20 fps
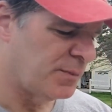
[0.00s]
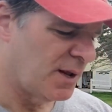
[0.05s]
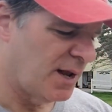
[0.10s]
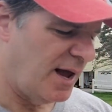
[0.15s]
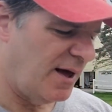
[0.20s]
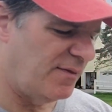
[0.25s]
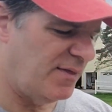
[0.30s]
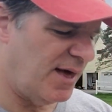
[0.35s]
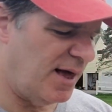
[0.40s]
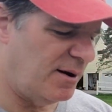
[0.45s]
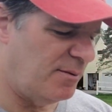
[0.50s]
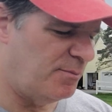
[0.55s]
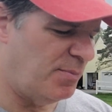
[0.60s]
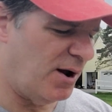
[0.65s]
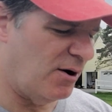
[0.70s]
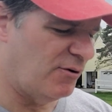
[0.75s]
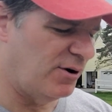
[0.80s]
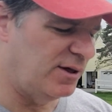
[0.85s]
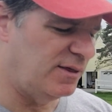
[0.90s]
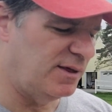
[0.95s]
and then
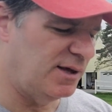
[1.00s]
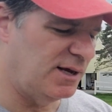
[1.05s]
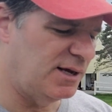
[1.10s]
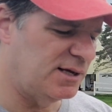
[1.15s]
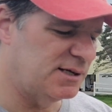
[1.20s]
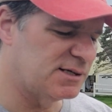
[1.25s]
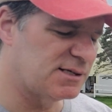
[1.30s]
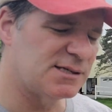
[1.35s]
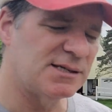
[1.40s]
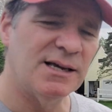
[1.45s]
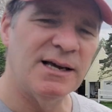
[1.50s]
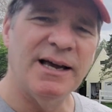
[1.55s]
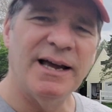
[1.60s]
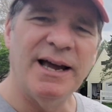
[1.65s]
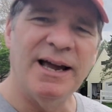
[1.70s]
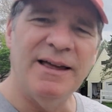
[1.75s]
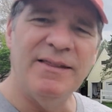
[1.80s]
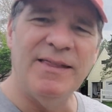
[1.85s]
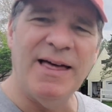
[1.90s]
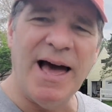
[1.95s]
bury these
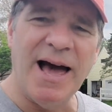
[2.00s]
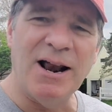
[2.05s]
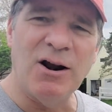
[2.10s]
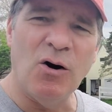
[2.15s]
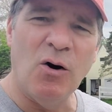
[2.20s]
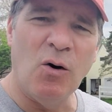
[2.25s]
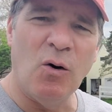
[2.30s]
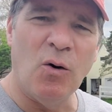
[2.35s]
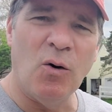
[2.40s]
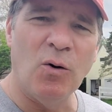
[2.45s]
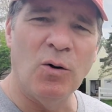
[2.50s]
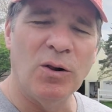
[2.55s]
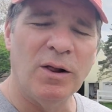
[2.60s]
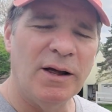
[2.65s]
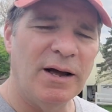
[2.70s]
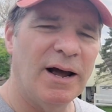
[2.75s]
in that hole